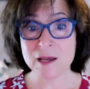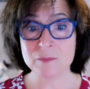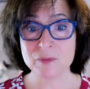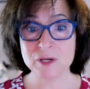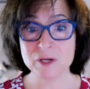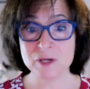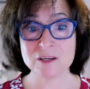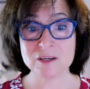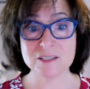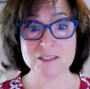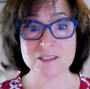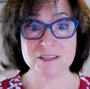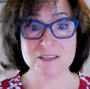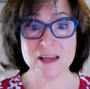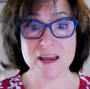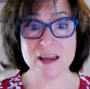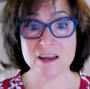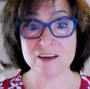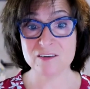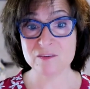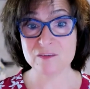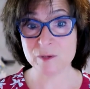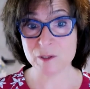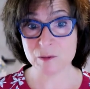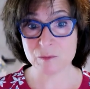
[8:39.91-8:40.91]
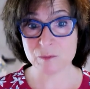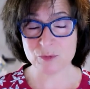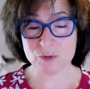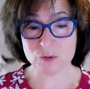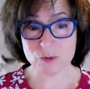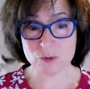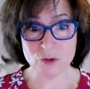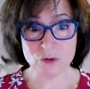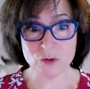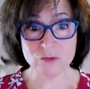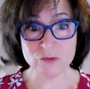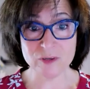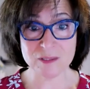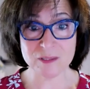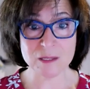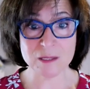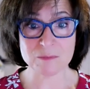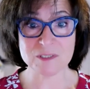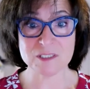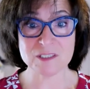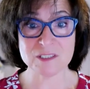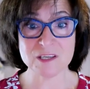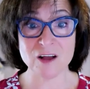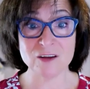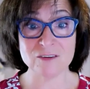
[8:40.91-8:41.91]
because they have been proving
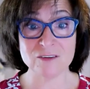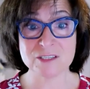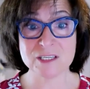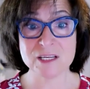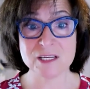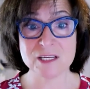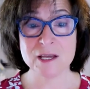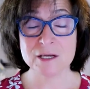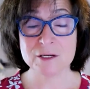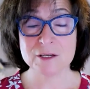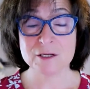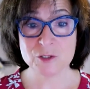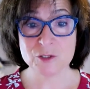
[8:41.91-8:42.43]
themselves